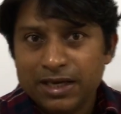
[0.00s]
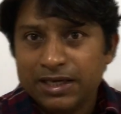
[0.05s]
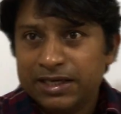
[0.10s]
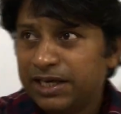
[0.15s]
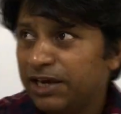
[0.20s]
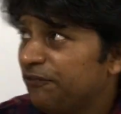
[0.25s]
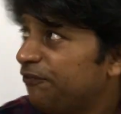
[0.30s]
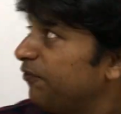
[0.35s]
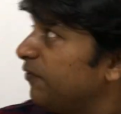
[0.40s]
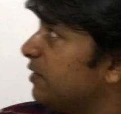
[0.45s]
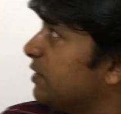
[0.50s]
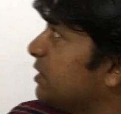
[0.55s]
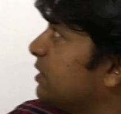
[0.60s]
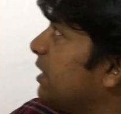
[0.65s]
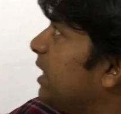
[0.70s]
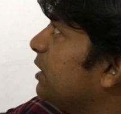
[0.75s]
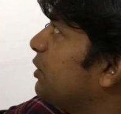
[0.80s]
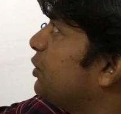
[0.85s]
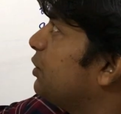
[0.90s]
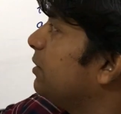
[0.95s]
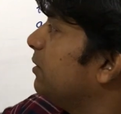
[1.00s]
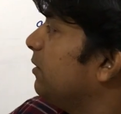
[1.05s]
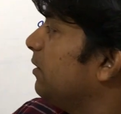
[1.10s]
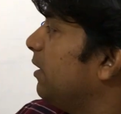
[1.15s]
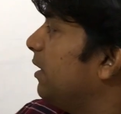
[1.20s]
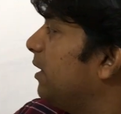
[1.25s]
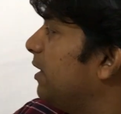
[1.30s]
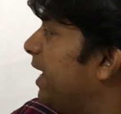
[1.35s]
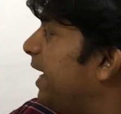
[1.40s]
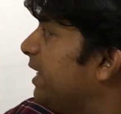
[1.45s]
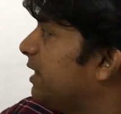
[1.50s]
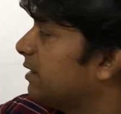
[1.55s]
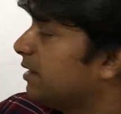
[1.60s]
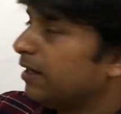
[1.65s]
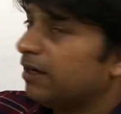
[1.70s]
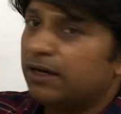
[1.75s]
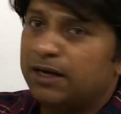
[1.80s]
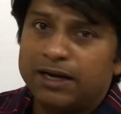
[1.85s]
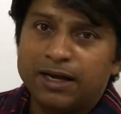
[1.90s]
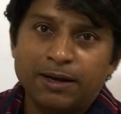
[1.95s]
If such like
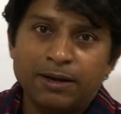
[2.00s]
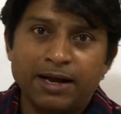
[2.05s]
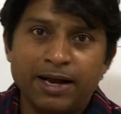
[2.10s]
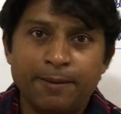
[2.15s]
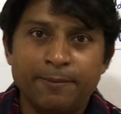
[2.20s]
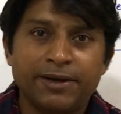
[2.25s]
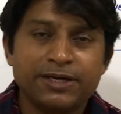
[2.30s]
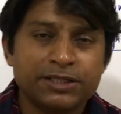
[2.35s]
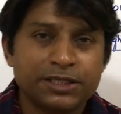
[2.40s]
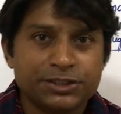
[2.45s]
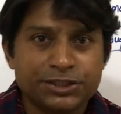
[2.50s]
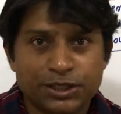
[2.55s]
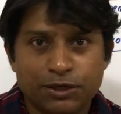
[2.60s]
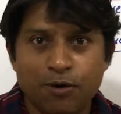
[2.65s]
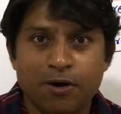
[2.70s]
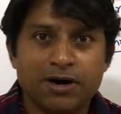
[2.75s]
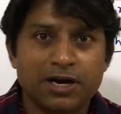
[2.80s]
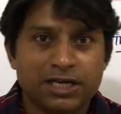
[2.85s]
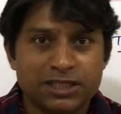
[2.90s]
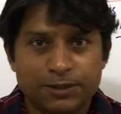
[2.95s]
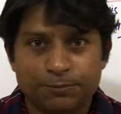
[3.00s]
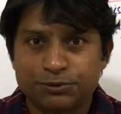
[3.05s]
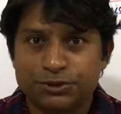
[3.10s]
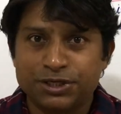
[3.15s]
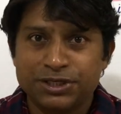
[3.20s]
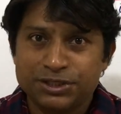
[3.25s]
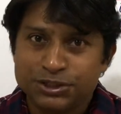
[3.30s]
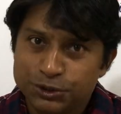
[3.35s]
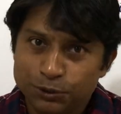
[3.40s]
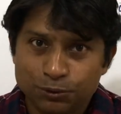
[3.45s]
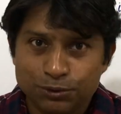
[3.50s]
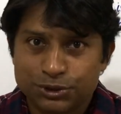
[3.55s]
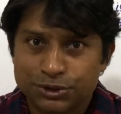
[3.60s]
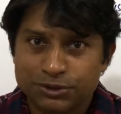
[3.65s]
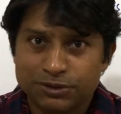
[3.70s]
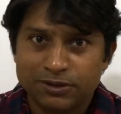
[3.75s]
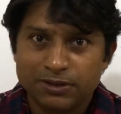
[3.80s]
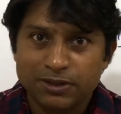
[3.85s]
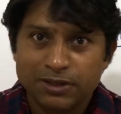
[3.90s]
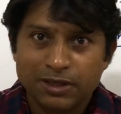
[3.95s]
emergency contraception is
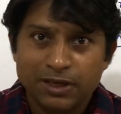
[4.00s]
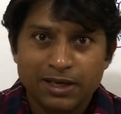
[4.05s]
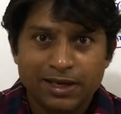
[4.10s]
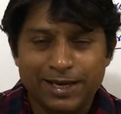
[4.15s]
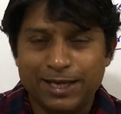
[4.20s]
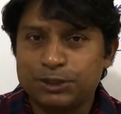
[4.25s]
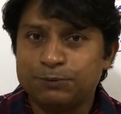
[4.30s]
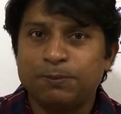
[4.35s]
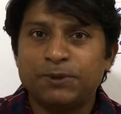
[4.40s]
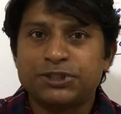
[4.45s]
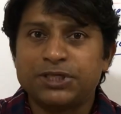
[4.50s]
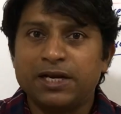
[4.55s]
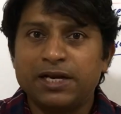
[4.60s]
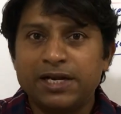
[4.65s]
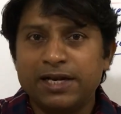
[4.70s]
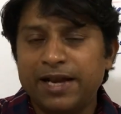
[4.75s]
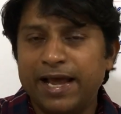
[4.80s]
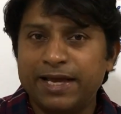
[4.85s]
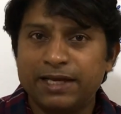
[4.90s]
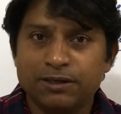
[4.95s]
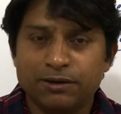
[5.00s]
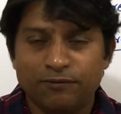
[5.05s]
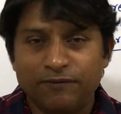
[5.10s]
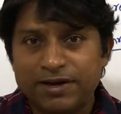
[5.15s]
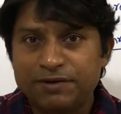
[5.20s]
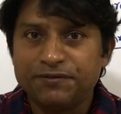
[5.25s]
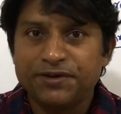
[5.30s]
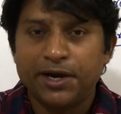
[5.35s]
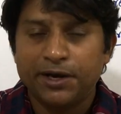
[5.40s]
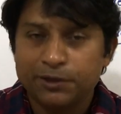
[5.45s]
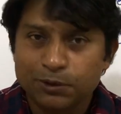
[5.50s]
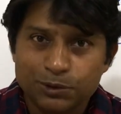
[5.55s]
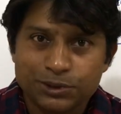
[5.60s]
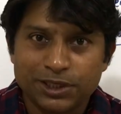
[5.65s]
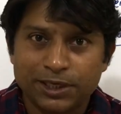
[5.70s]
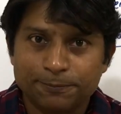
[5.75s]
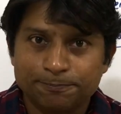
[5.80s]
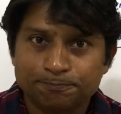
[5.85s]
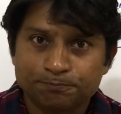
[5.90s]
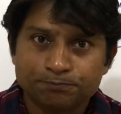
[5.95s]
used, especially like when we are
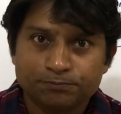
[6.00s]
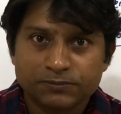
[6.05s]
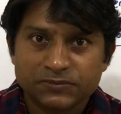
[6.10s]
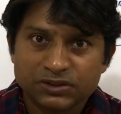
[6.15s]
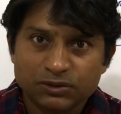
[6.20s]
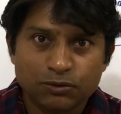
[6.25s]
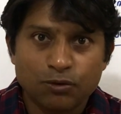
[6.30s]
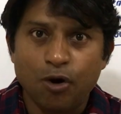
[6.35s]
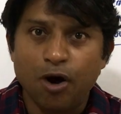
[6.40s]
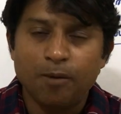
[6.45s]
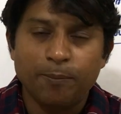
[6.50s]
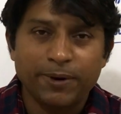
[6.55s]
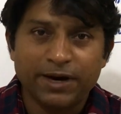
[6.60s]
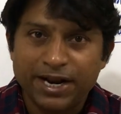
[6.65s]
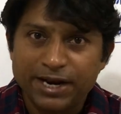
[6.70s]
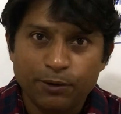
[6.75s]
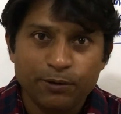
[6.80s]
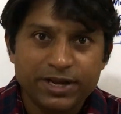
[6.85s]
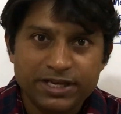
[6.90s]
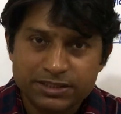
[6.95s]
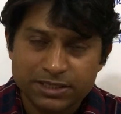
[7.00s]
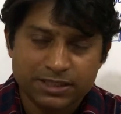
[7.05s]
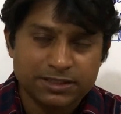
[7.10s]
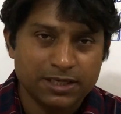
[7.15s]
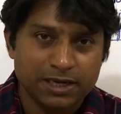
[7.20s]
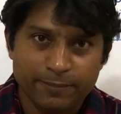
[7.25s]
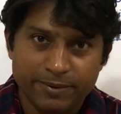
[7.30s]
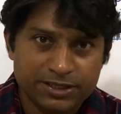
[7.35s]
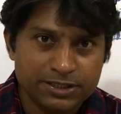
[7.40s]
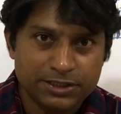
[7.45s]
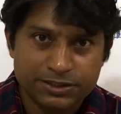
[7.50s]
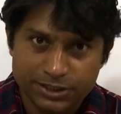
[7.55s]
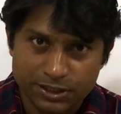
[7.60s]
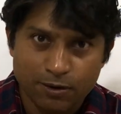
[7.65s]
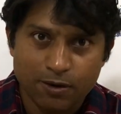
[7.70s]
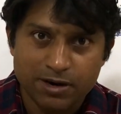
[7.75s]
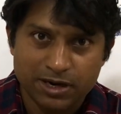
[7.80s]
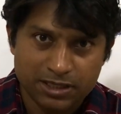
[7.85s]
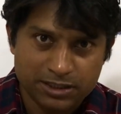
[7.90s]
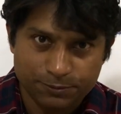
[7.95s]
using copper IUDs as an emergency
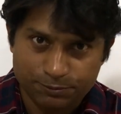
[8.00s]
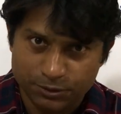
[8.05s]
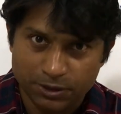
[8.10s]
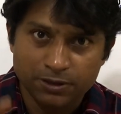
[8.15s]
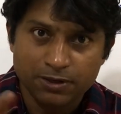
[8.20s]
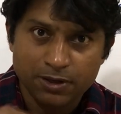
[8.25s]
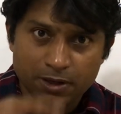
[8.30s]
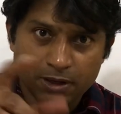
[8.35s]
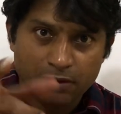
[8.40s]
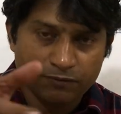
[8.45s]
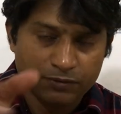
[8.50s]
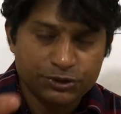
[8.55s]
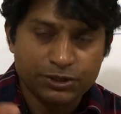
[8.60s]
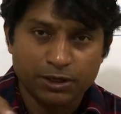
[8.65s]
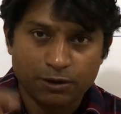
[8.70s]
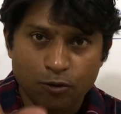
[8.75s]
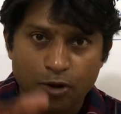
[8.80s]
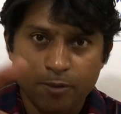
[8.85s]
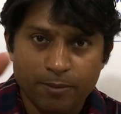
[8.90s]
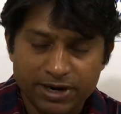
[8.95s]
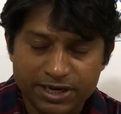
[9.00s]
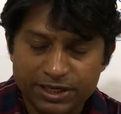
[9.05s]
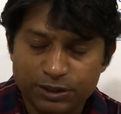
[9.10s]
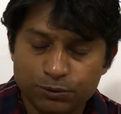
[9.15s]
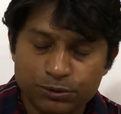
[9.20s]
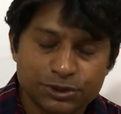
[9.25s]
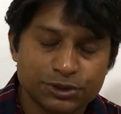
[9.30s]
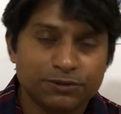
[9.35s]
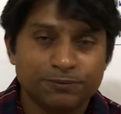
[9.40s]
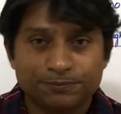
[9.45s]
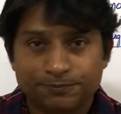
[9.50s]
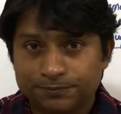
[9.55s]
contraception, which are commonly used,